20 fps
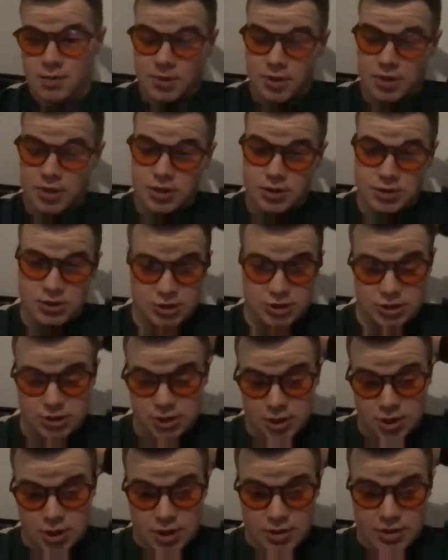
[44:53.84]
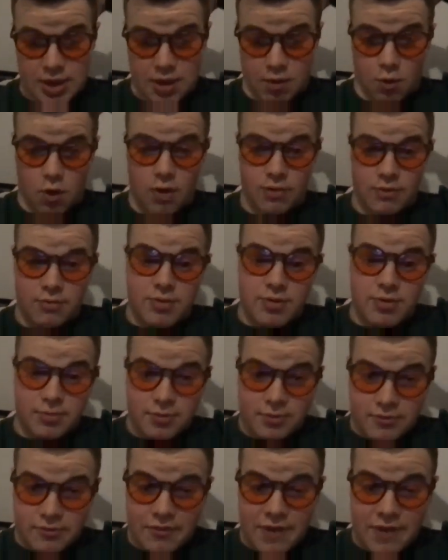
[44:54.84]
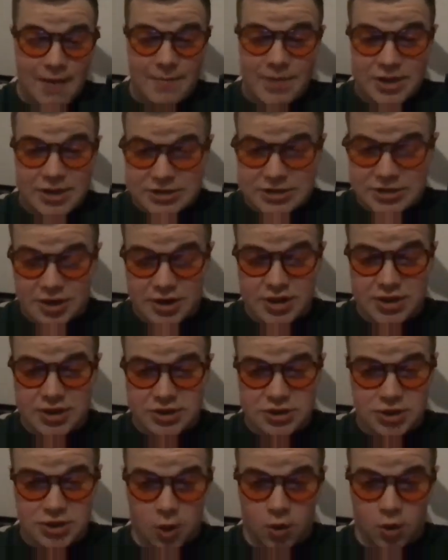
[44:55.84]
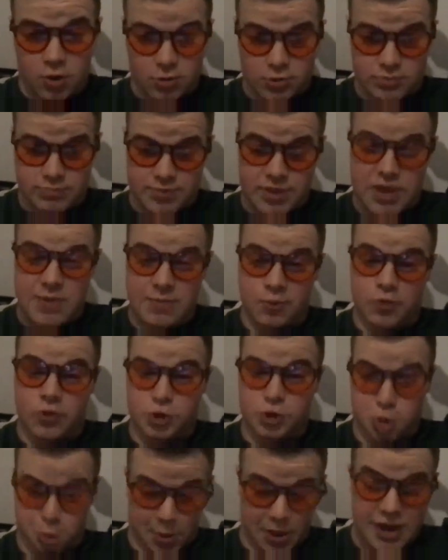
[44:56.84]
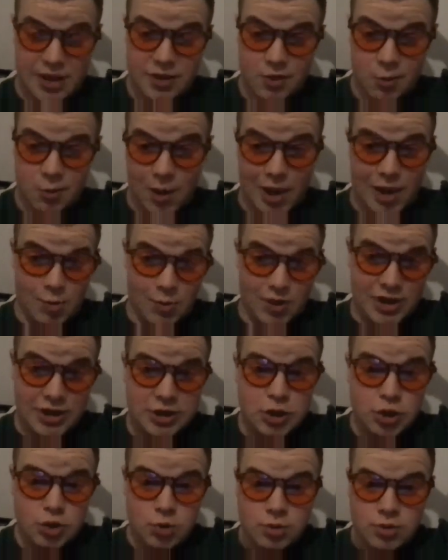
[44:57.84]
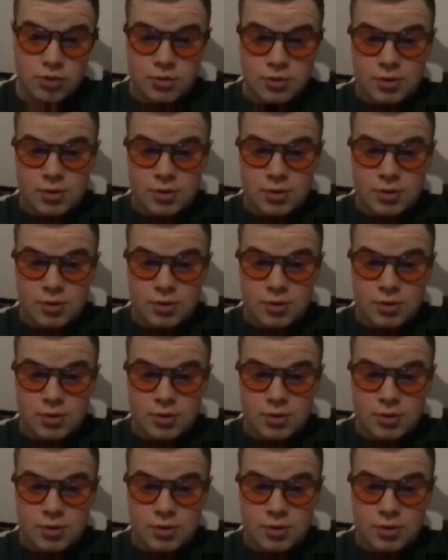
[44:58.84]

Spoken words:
because there aren't that many studies on people that train the way we do.